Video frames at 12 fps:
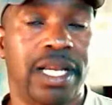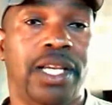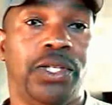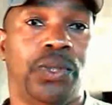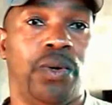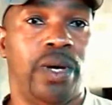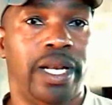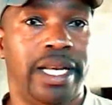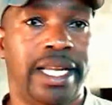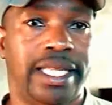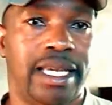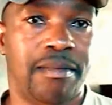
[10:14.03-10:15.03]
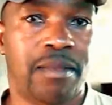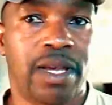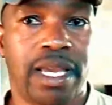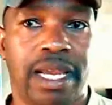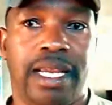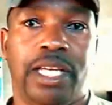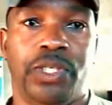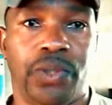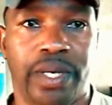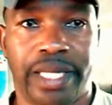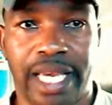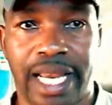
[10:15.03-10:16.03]
So let them enjoy
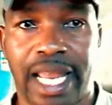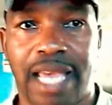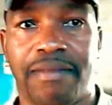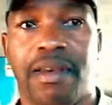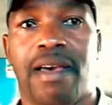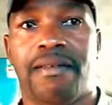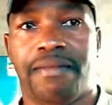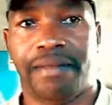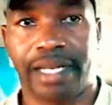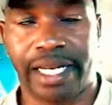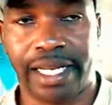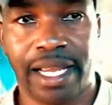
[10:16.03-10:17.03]
their life freely.